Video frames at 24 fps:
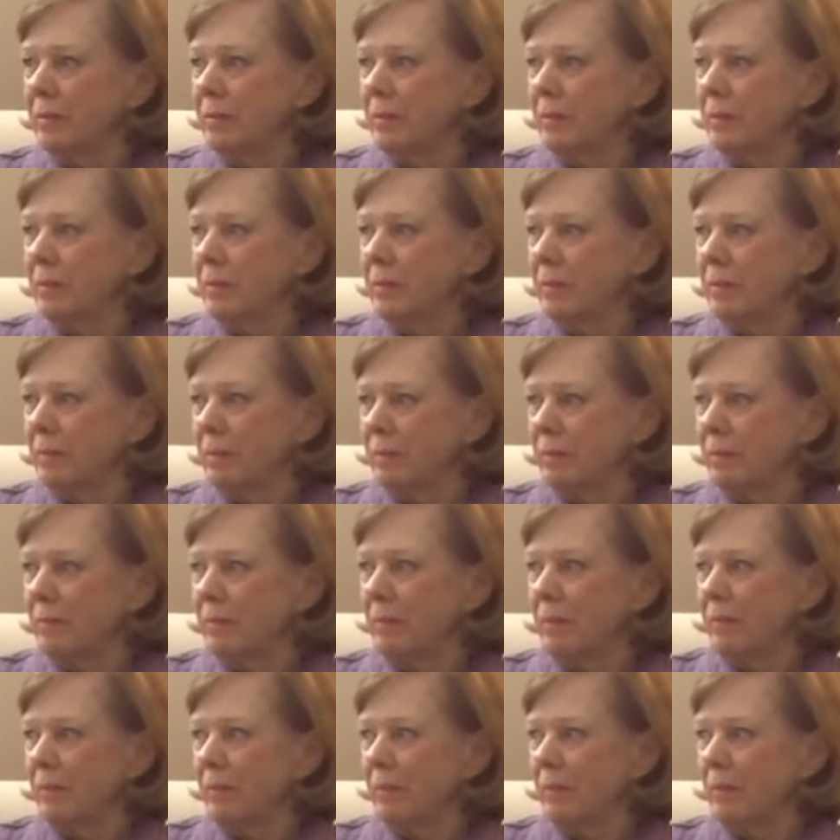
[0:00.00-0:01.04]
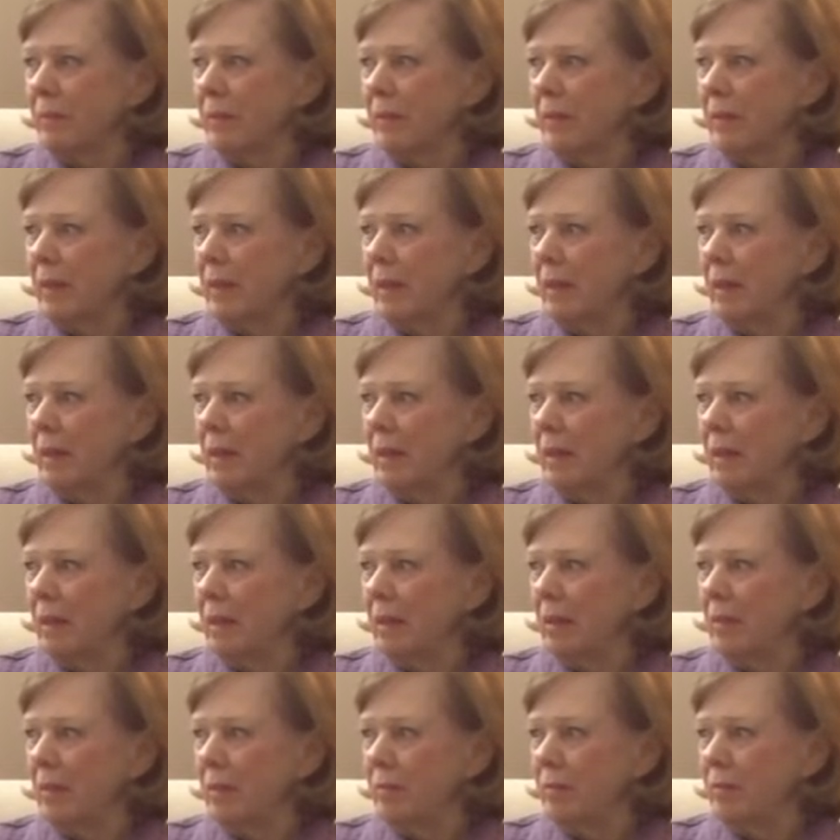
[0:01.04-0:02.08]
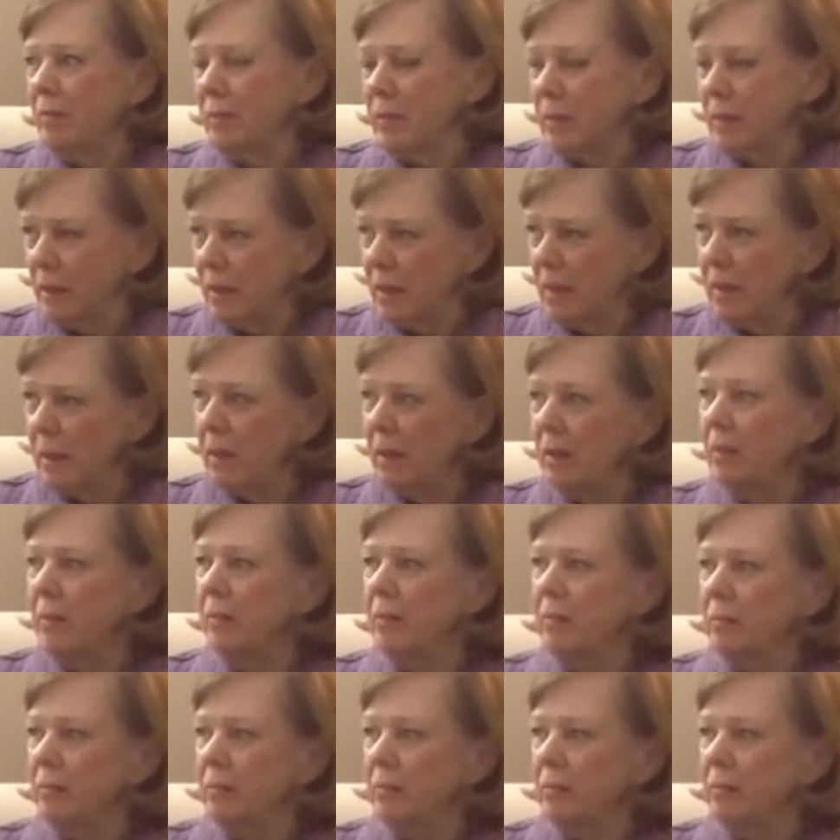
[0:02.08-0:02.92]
The person shown says nothing.